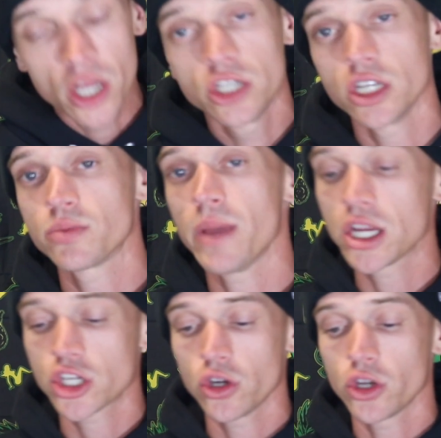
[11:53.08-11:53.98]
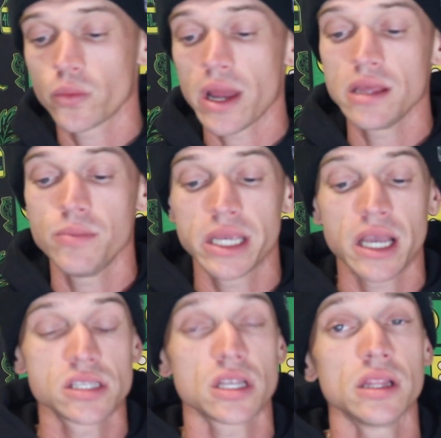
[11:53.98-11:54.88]
Just make sure you're ready,
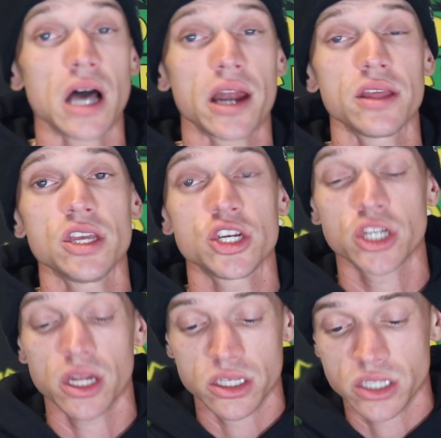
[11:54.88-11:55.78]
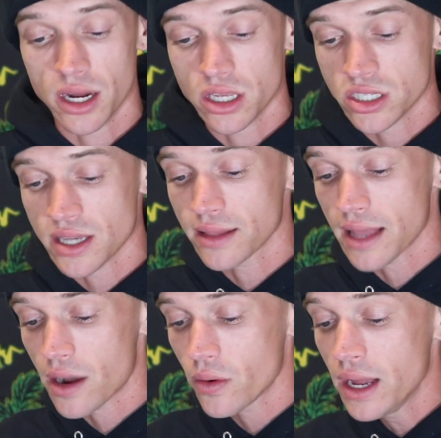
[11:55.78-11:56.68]
because a lot of this shit is gonna sell
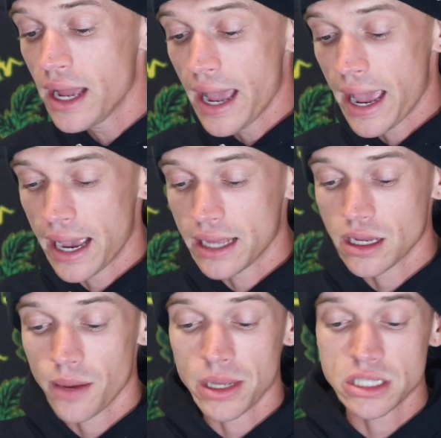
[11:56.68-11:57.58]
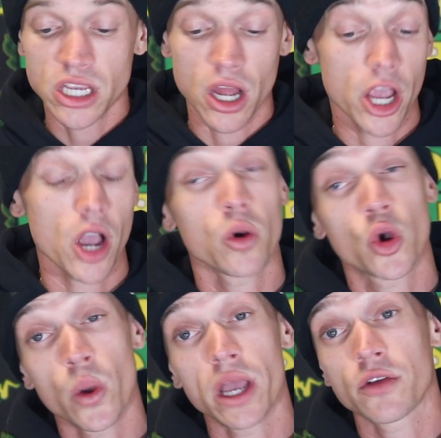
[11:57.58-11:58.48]
out, and it's gonna go
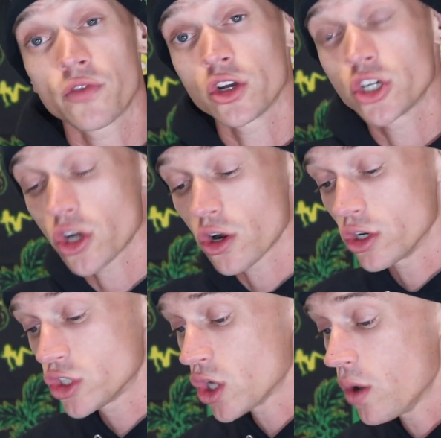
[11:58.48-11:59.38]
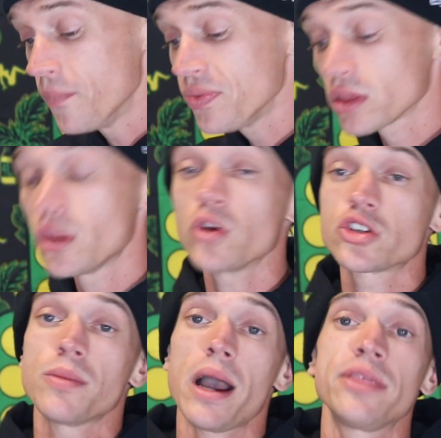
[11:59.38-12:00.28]
quick for sure. So those
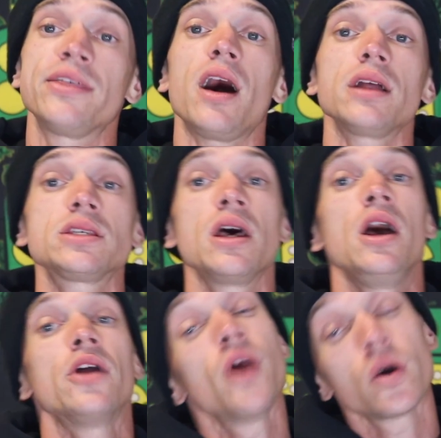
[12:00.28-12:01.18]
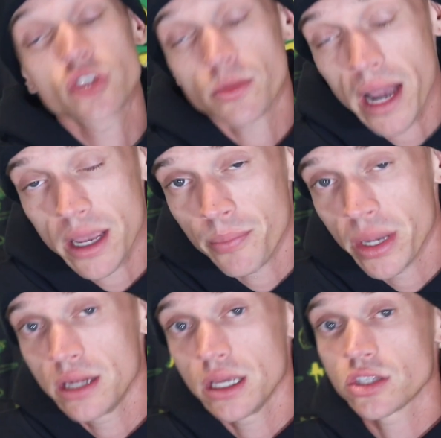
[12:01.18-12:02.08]
are my thoughts. Those are my
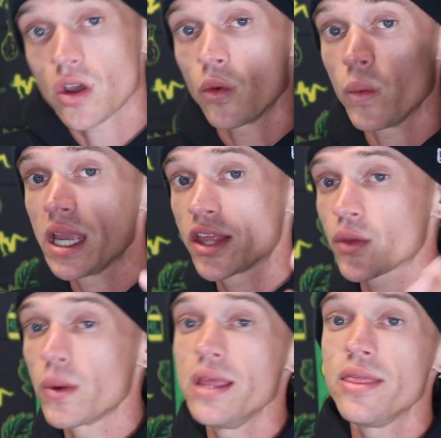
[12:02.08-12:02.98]
opinions on week 3.